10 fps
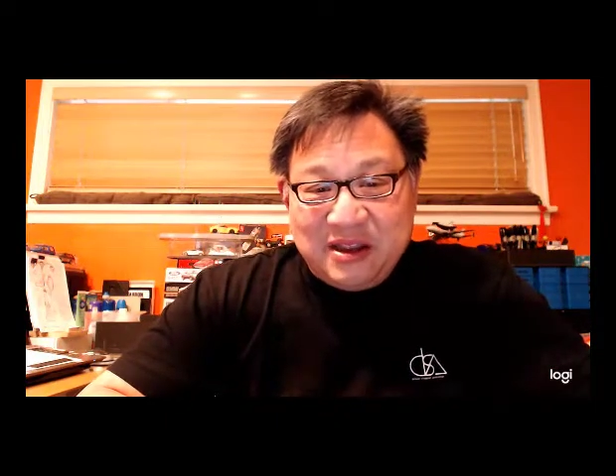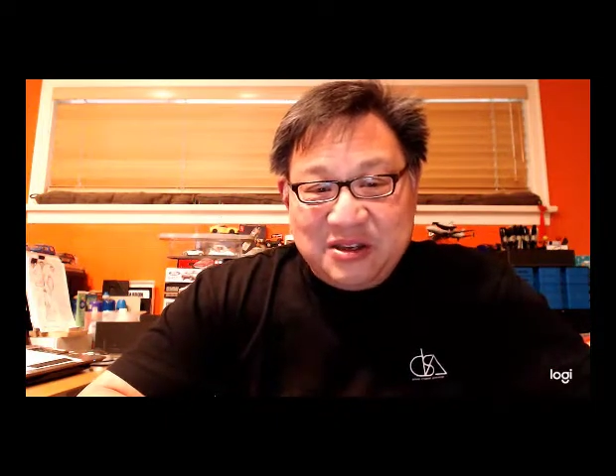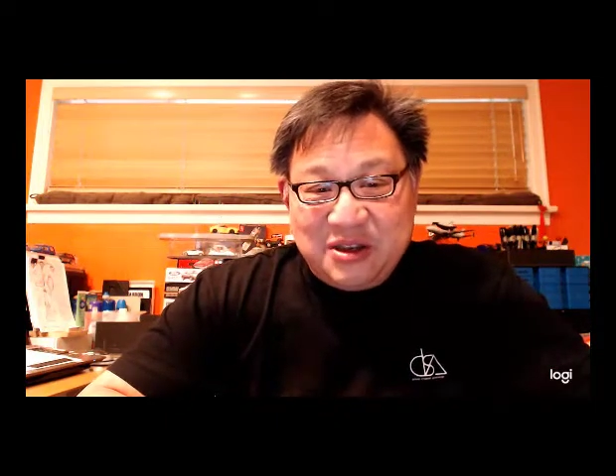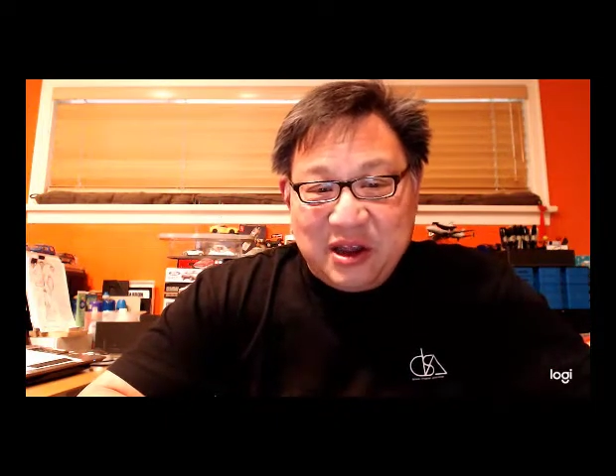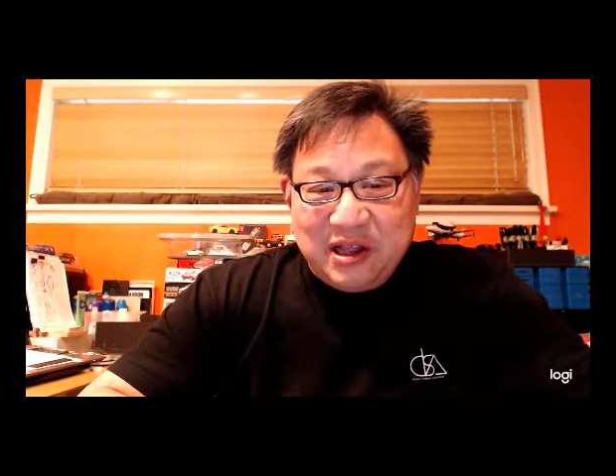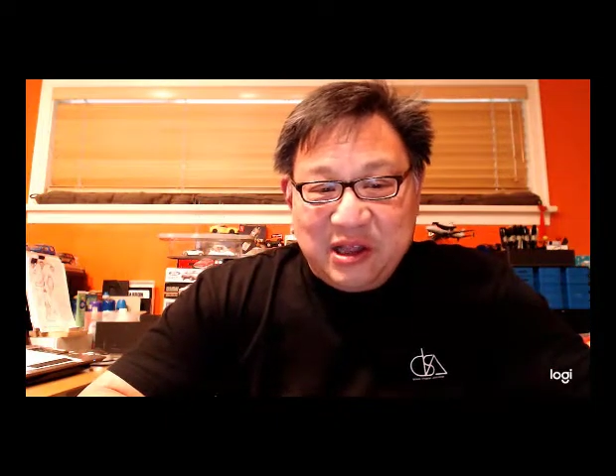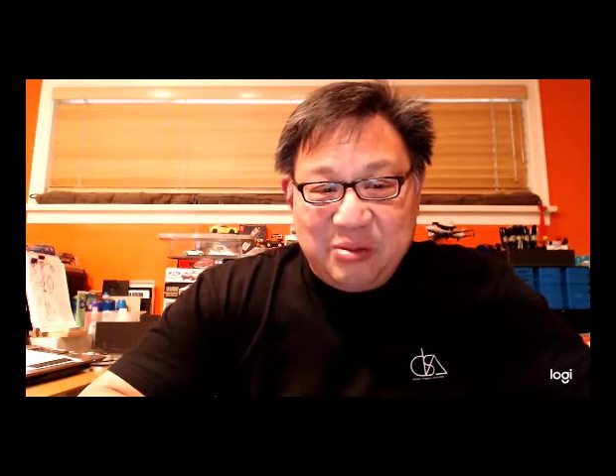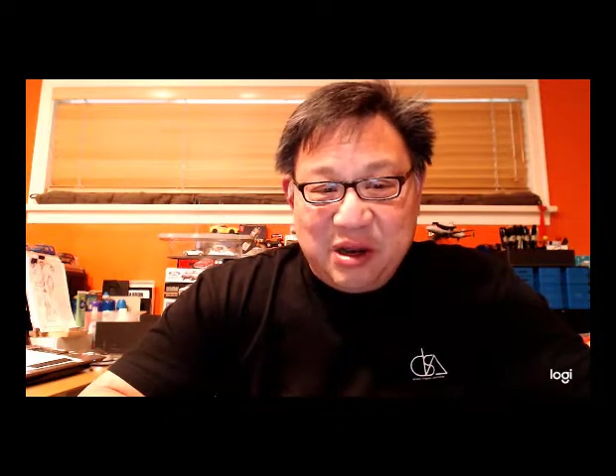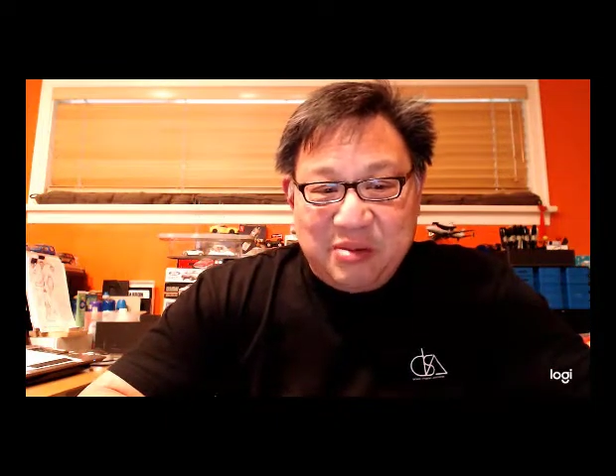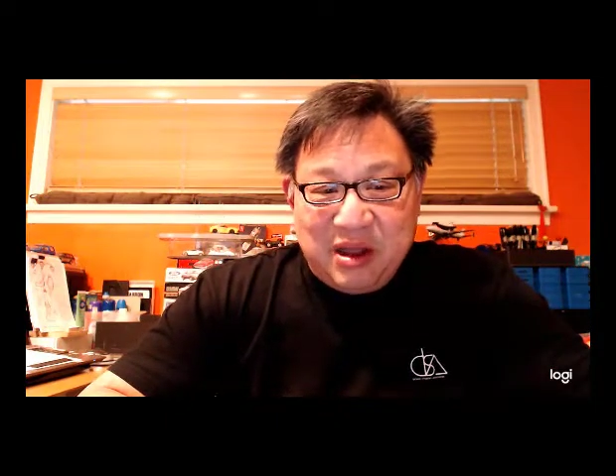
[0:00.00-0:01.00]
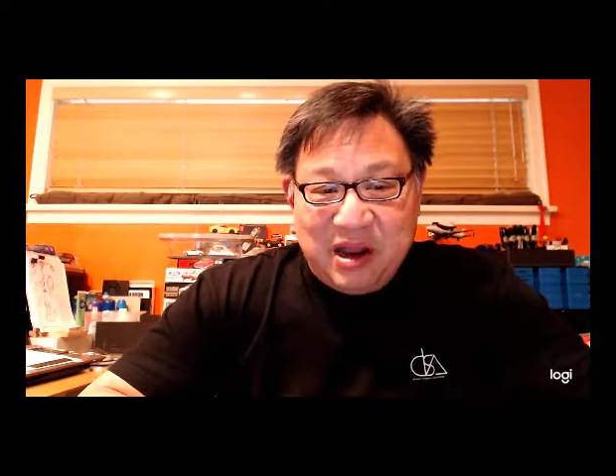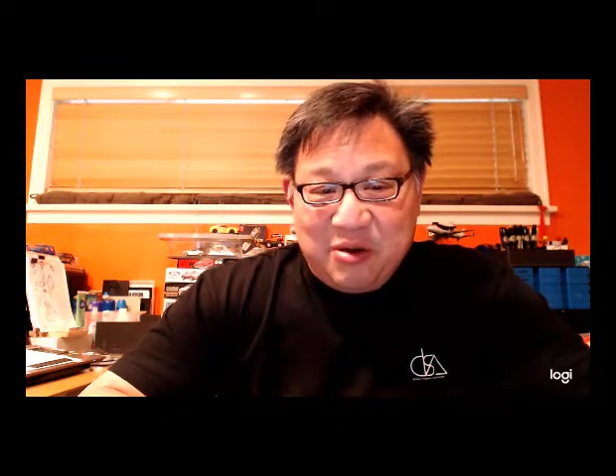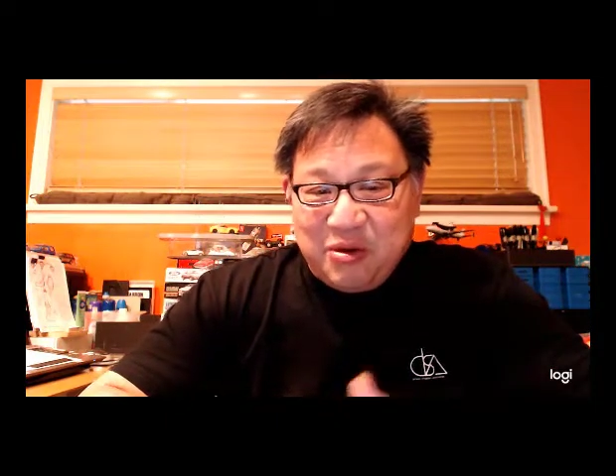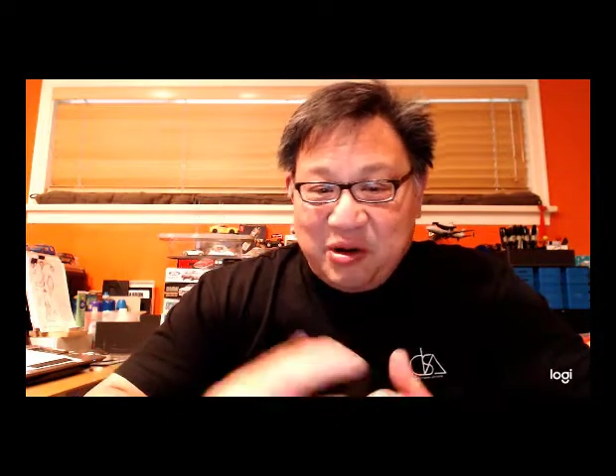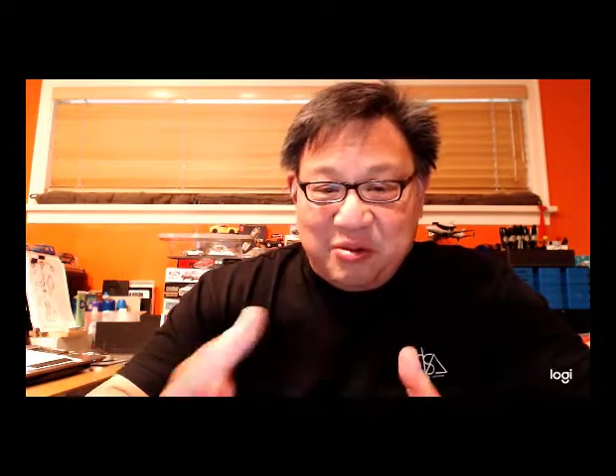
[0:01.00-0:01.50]
talk a little bit about how
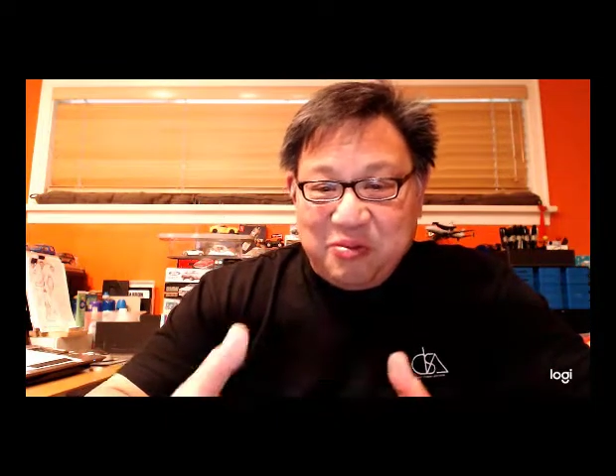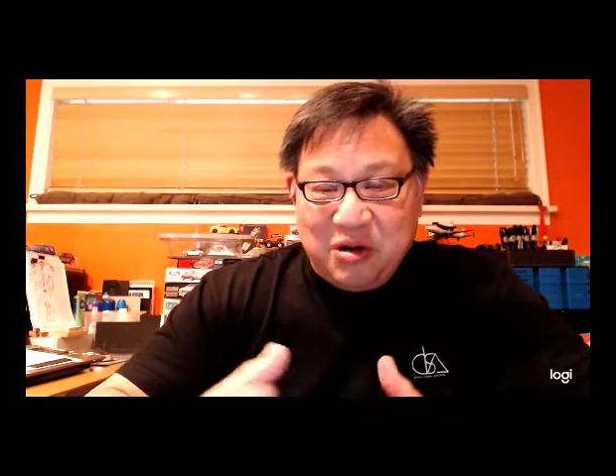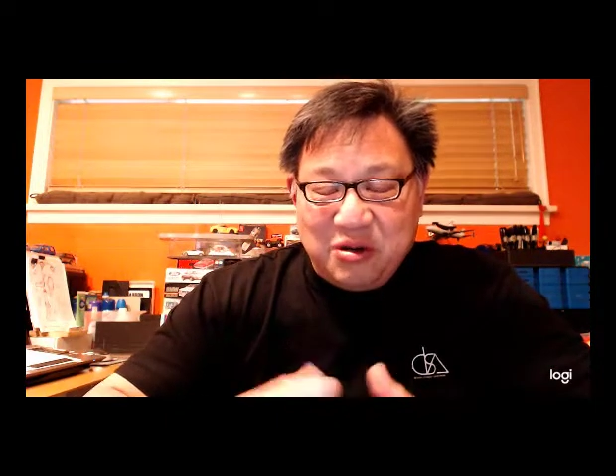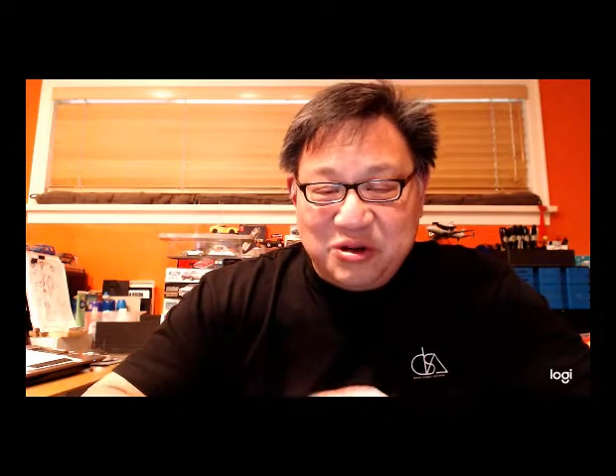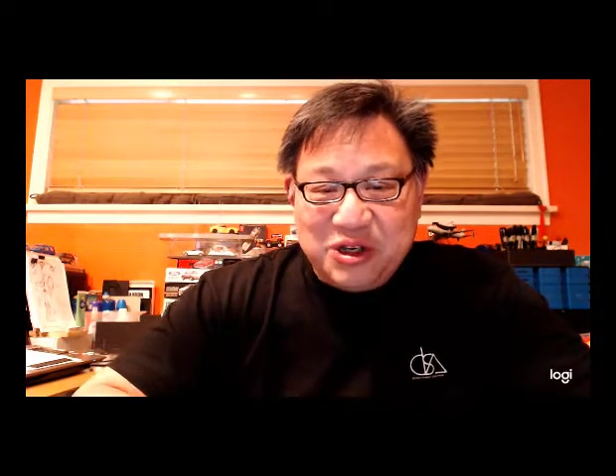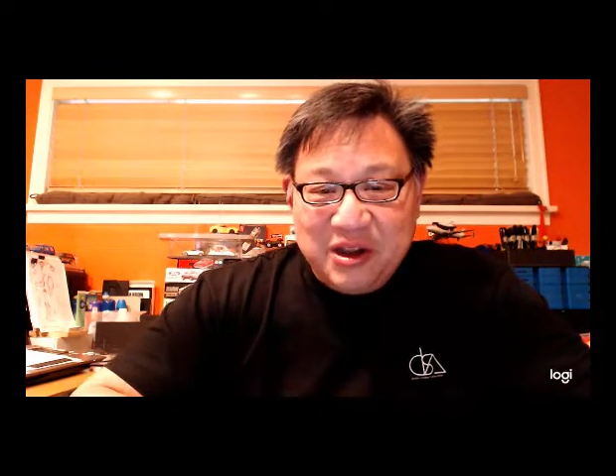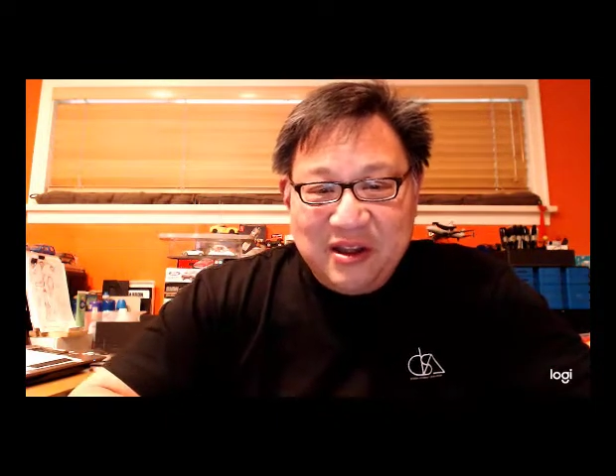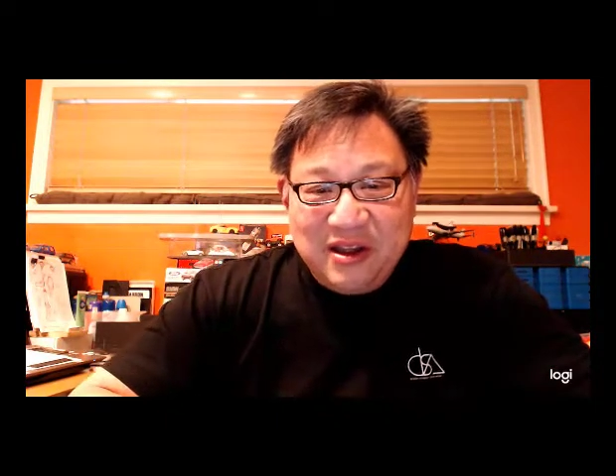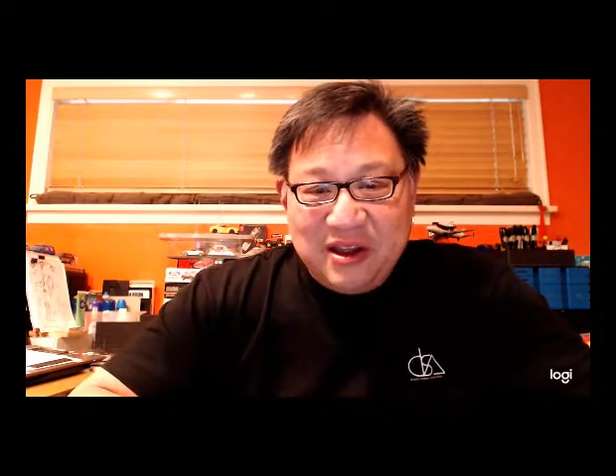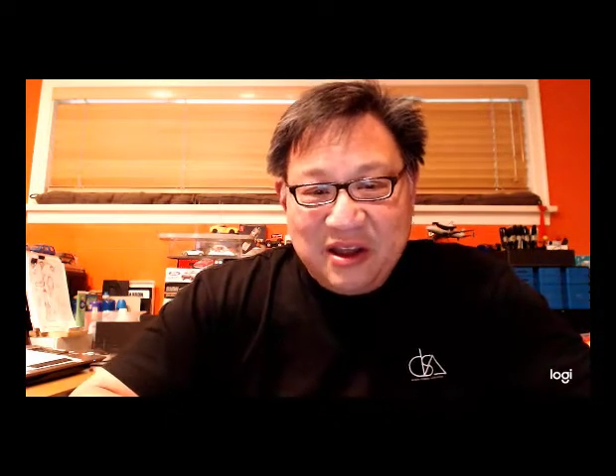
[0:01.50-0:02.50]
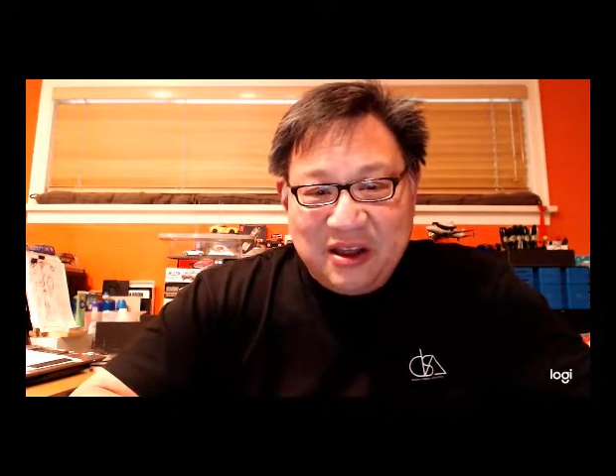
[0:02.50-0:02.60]
we're going to approach the